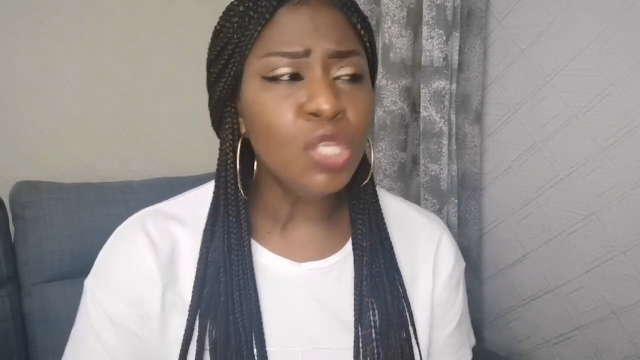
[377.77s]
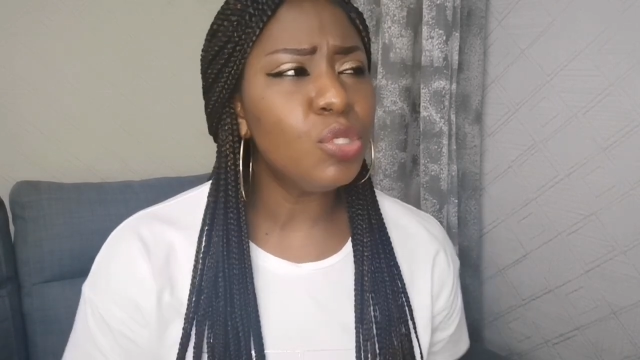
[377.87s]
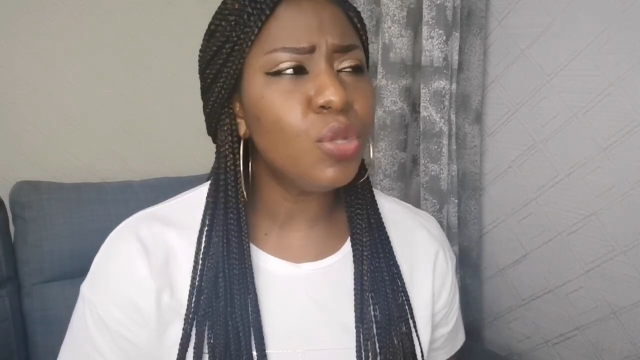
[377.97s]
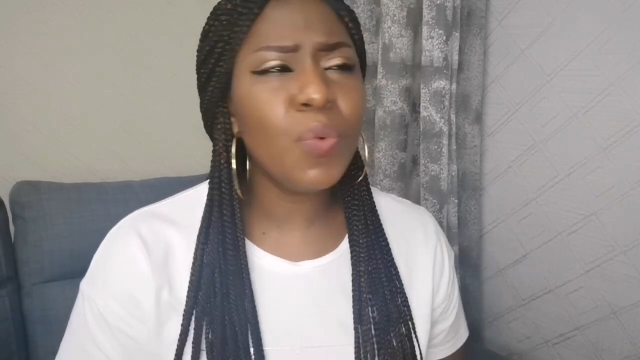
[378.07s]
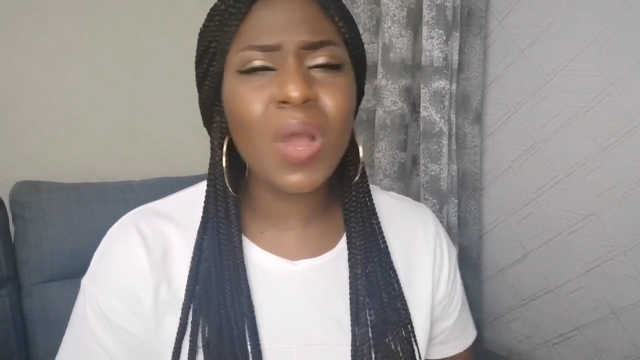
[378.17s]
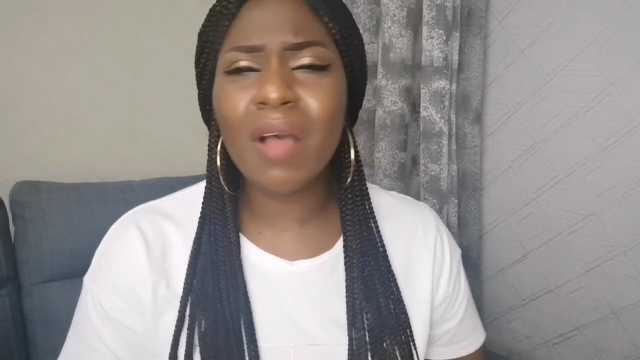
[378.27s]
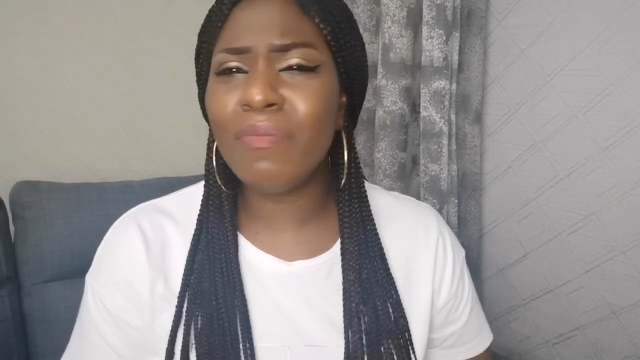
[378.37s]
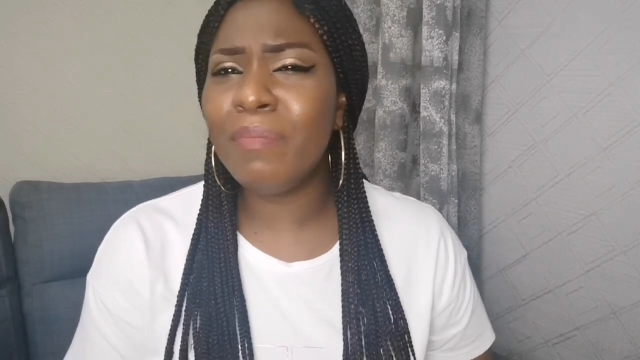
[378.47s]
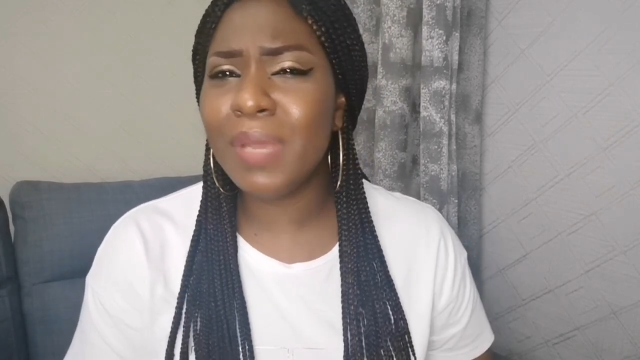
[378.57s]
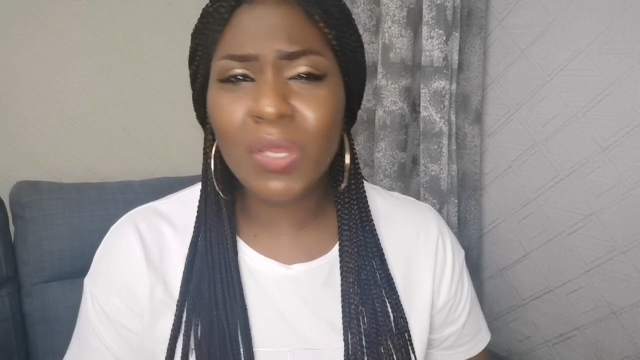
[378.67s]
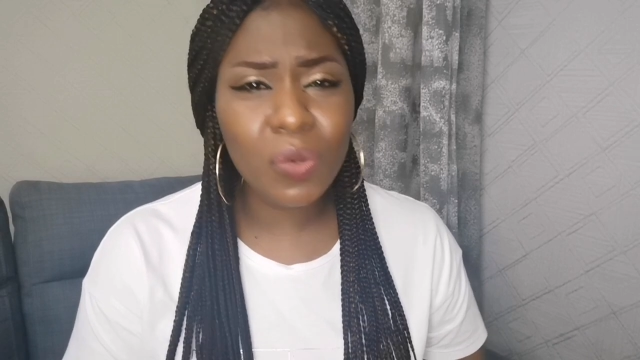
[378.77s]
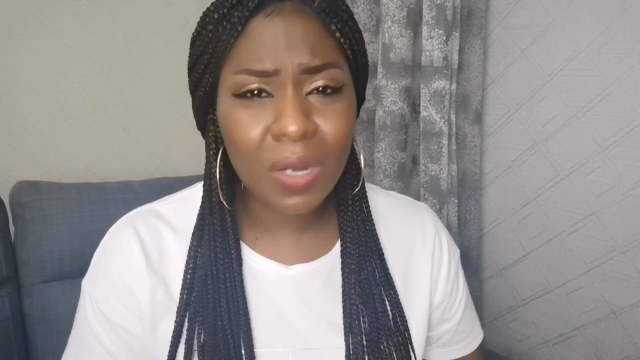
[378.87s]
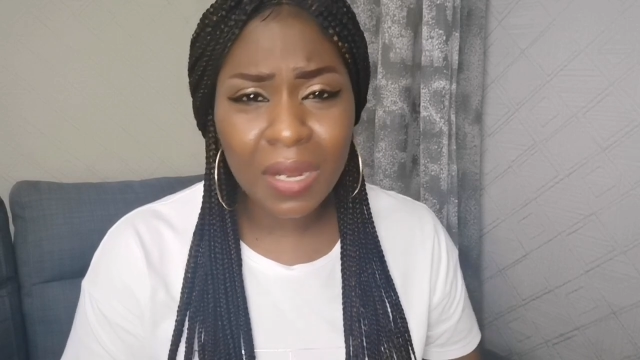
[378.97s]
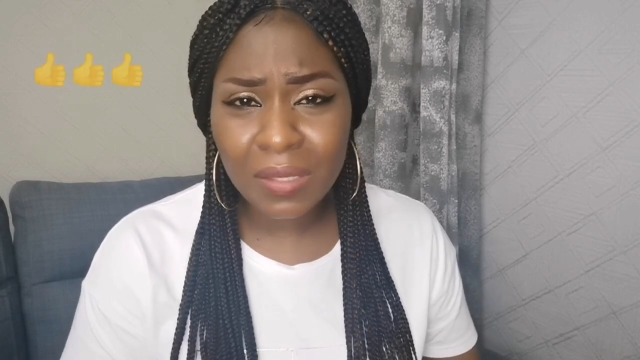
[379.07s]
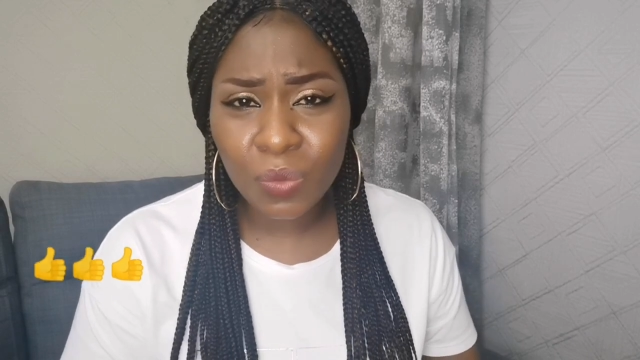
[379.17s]
Some will have
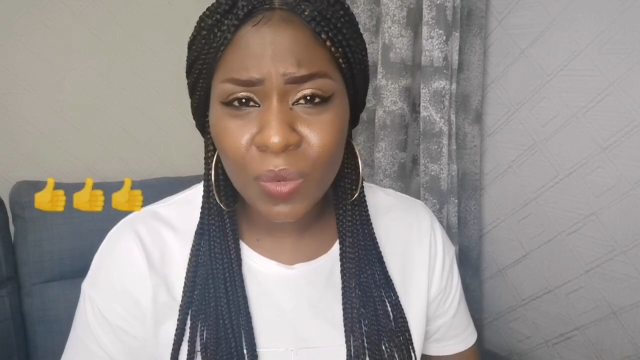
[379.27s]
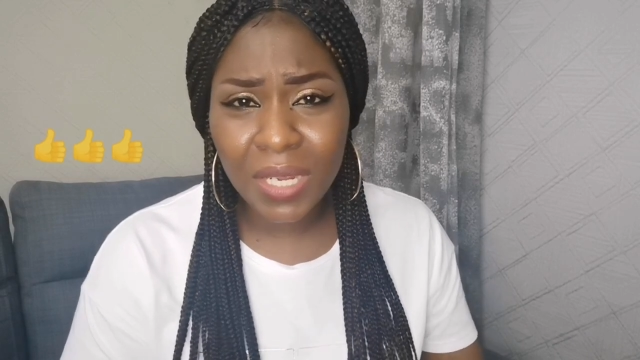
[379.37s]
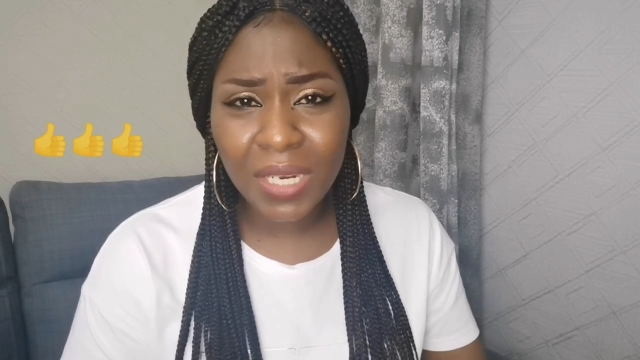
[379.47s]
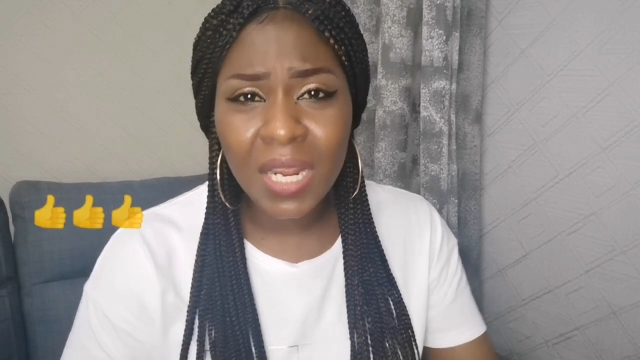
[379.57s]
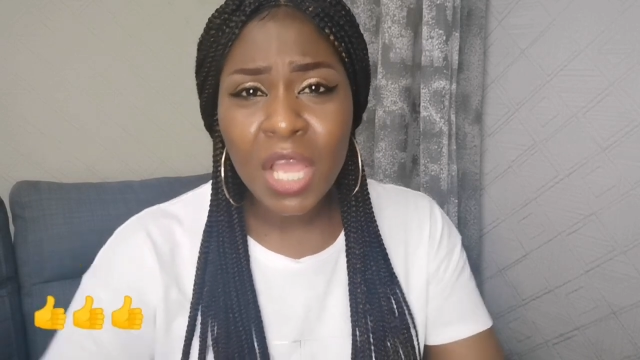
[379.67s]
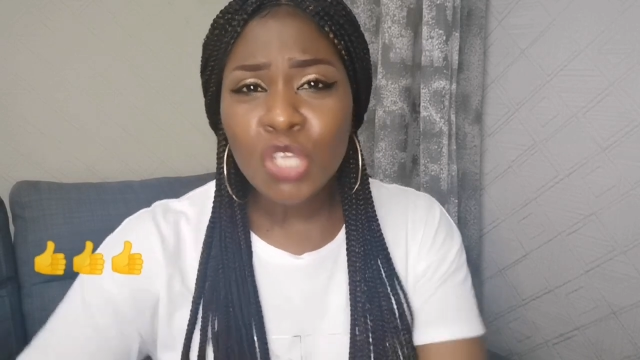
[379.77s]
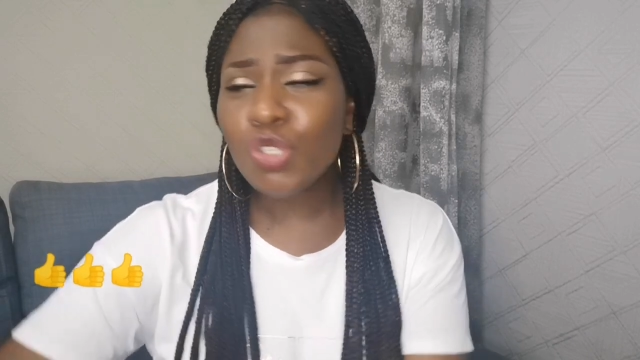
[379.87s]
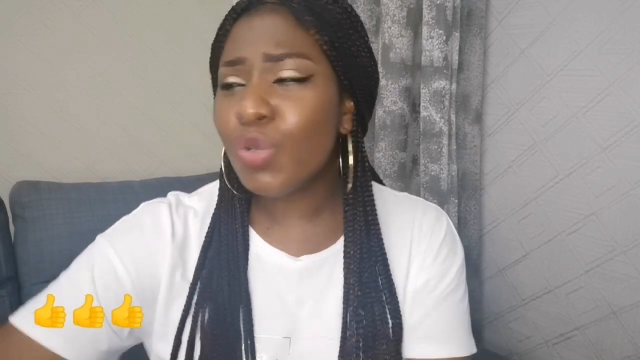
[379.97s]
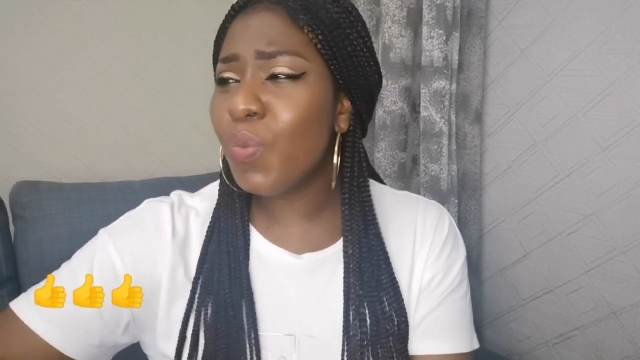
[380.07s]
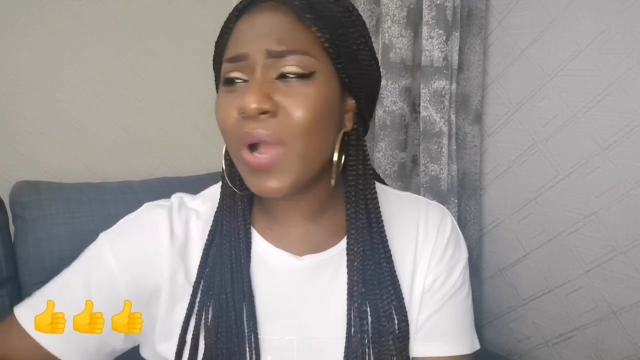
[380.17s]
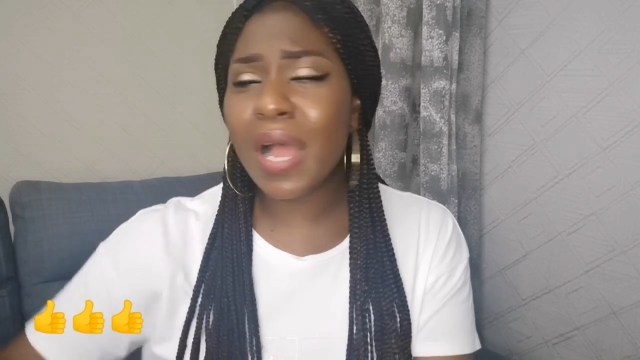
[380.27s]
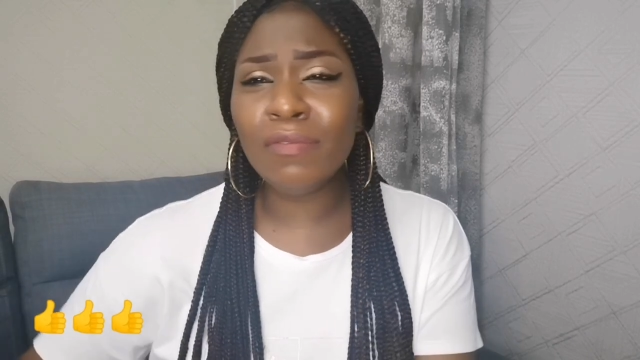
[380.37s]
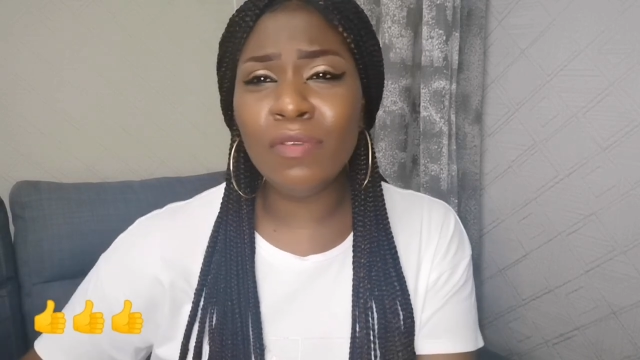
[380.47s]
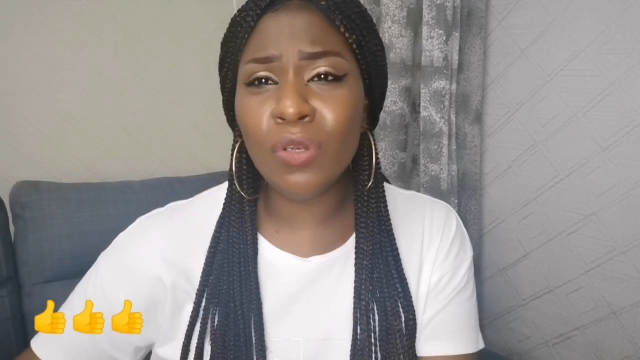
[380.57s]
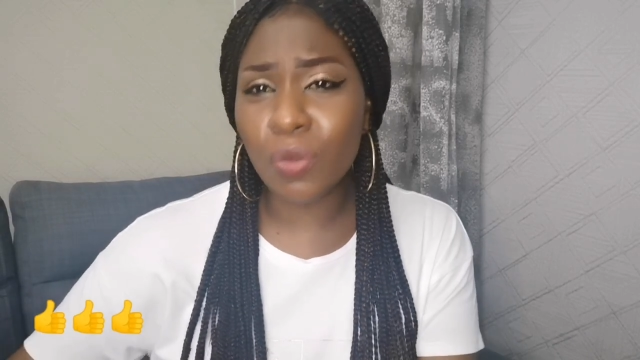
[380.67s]
middle-class wedding. Some will
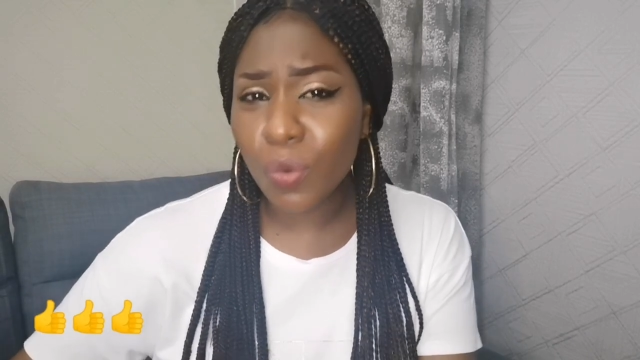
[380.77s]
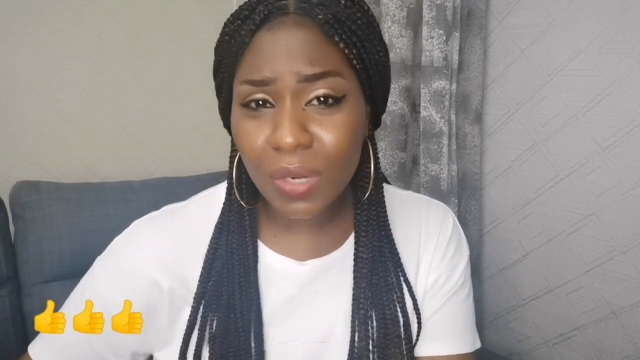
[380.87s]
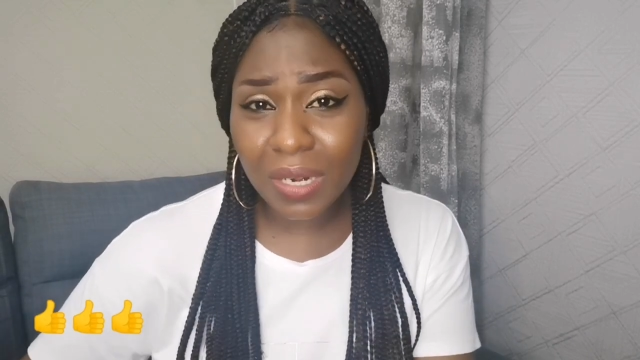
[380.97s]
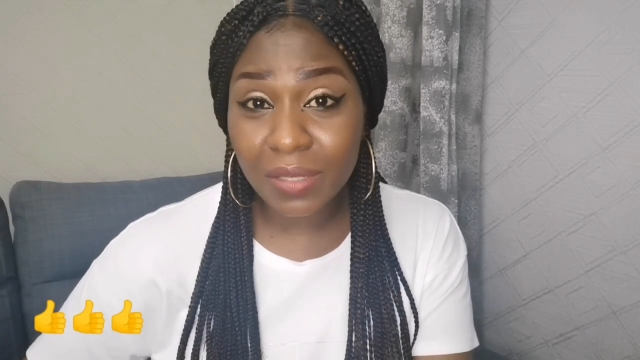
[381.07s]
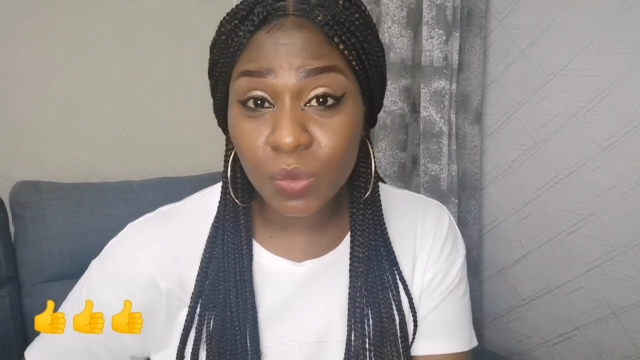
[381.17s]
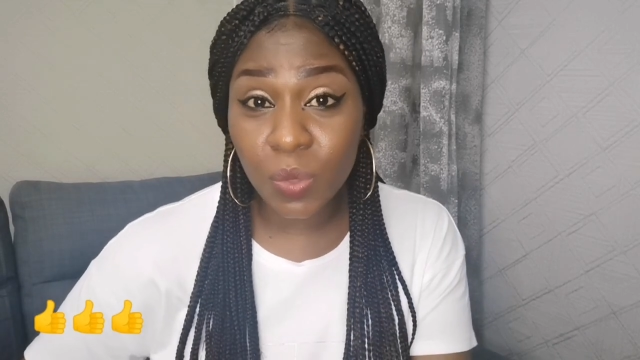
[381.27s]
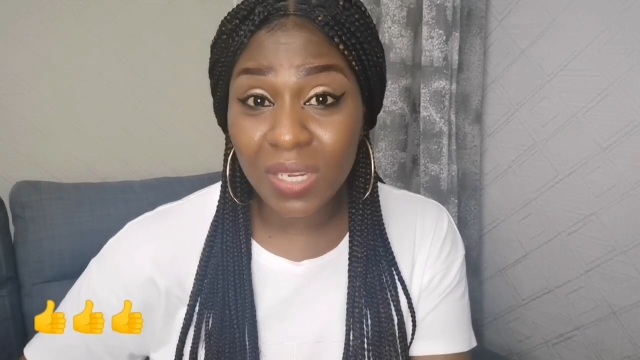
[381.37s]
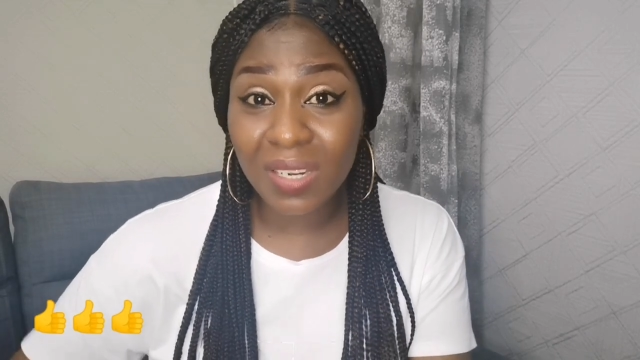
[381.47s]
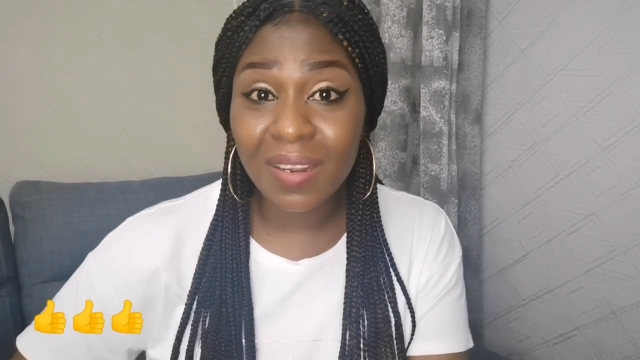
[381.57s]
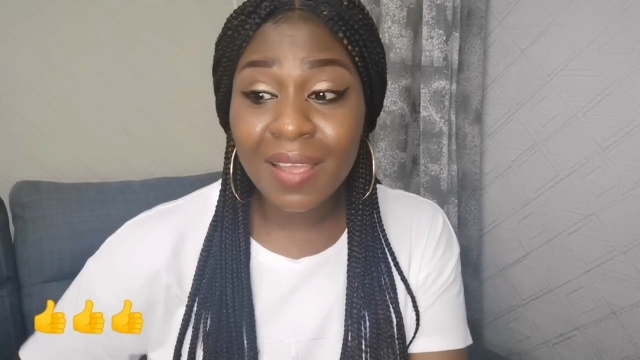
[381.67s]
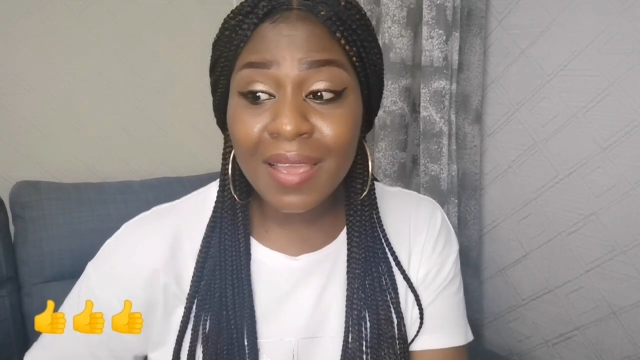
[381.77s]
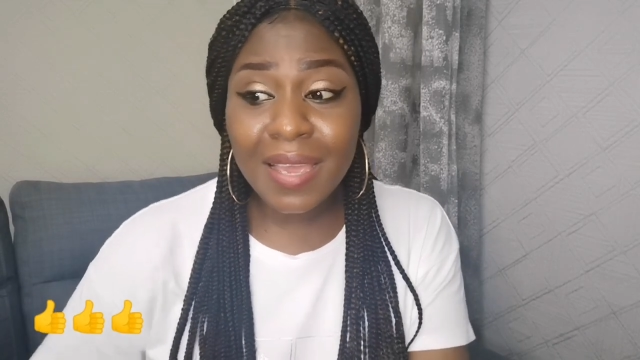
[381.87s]
have low-class wedding.